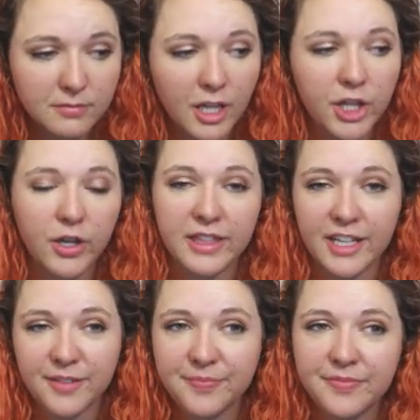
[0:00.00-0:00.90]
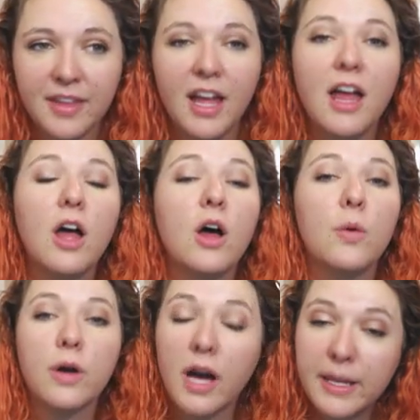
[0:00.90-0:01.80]
You'll get there.
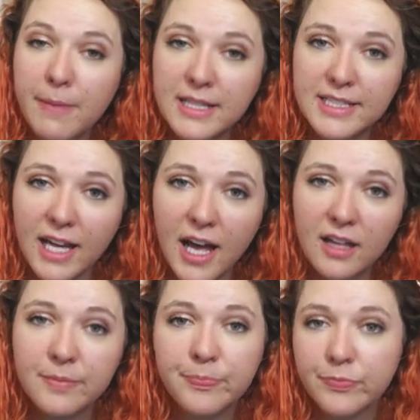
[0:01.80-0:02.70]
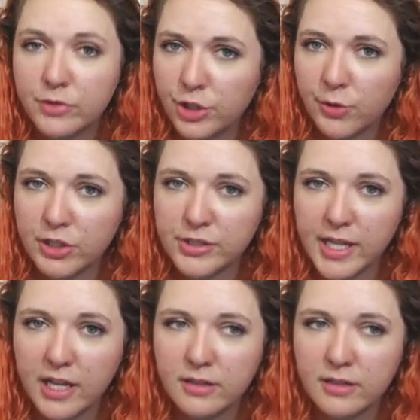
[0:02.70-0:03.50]
Wakarimasu ka? Do you understand?